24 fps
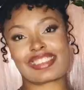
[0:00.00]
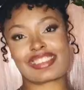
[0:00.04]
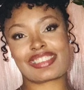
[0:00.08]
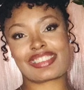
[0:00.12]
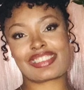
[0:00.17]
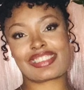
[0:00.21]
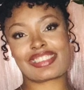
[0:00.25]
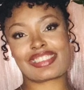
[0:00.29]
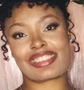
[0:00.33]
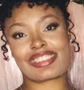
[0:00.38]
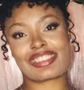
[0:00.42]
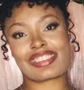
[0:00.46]

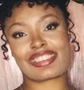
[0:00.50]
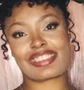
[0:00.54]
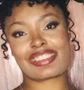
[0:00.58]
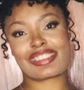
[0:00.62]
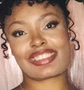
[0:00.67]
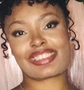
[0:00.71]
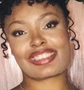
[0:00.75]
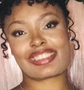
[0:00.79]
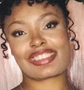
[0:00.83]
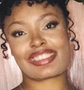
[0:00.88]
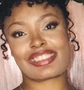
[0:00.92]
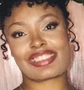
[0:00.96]

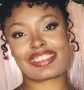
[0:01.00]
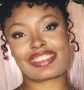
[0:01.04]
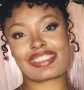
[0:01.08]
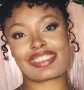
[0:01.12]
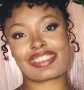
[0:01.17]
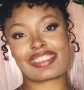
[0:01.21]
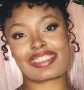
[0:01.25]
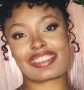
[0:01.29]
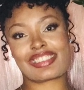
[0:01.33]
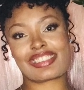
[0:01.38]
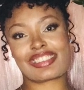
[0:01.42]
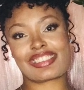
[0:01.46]

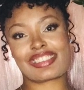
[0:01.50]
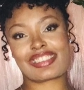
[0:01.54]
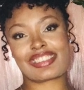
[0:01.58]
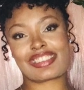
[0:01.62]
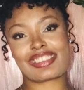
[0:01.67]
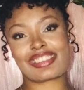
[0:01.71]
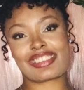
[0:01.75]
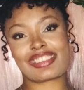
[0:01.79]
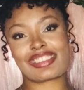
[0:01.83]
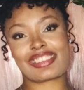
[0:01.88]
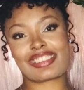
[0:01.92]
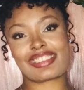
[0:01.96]

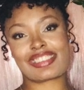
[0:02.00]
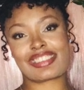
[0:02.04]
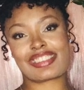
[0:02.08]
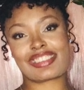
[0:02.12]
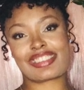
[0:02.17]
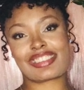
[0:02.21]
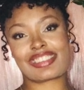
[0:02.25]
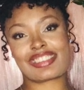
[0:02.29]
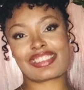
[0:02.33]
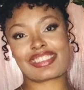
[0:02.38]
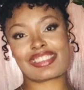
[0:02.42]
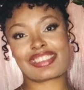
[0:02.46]

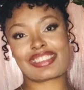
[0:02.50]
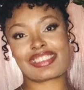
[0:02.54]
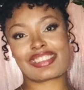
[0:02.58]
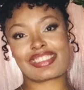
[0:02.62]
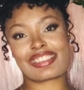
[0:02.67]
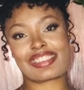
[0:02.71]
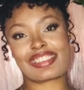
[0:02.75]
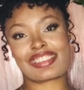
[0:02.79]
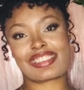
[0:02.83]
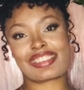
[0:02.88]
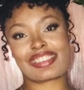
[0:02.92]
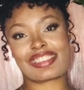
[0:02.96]

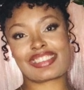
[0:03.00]
Nobody speaks.